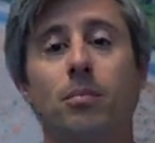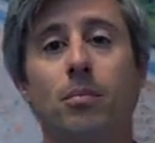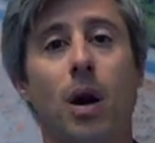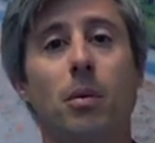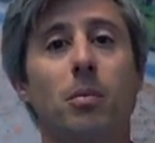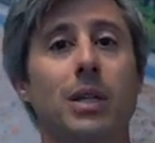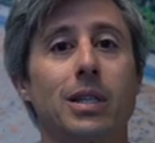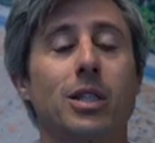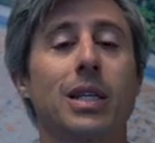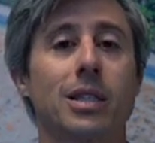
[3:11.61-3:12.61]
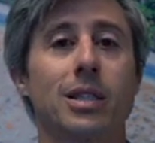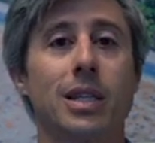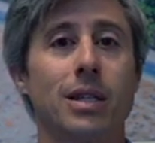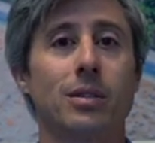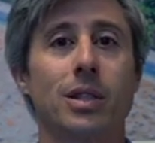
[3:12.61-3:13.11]
probably
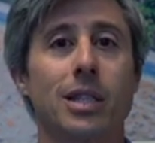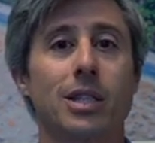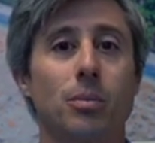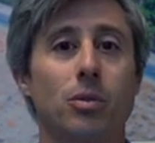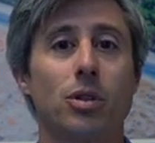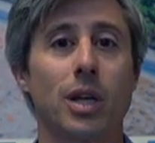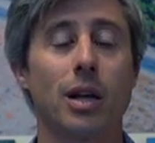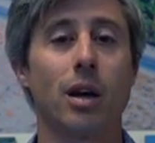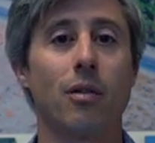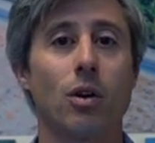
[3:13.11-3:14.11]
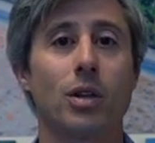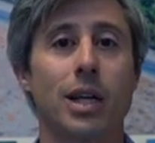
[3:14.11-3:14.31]
60% of our